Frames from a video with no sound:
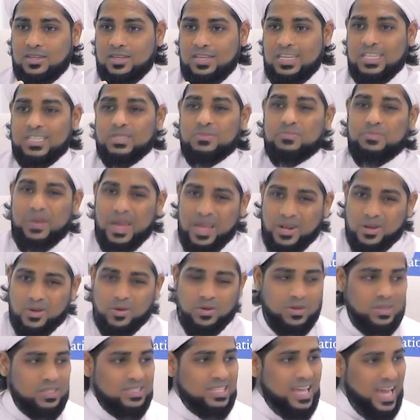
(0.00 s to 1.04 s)
is better,
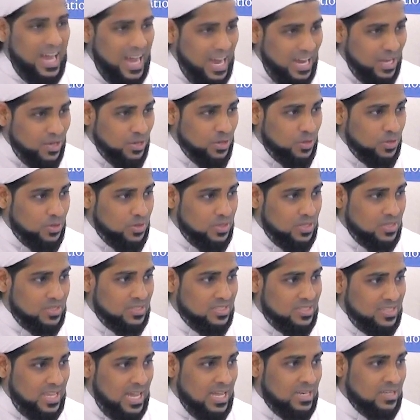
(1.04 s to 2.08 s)
is higher in
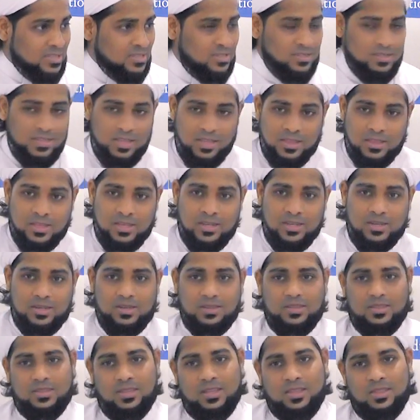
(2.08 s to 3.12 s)
status than
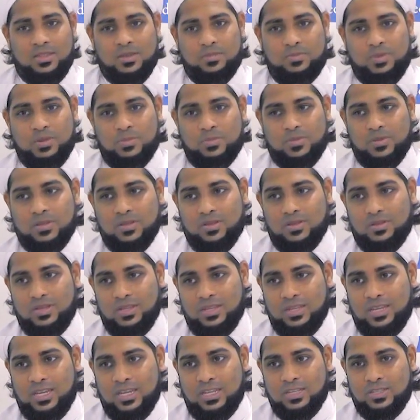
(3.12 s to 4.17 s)
the people
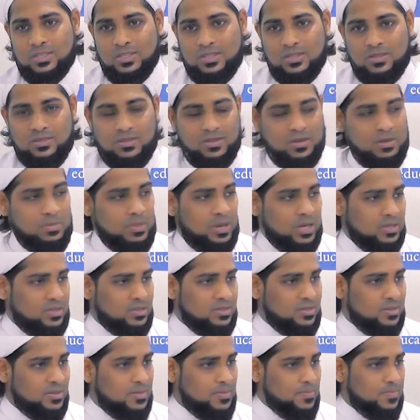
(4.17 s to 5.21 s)
engaged in ribat.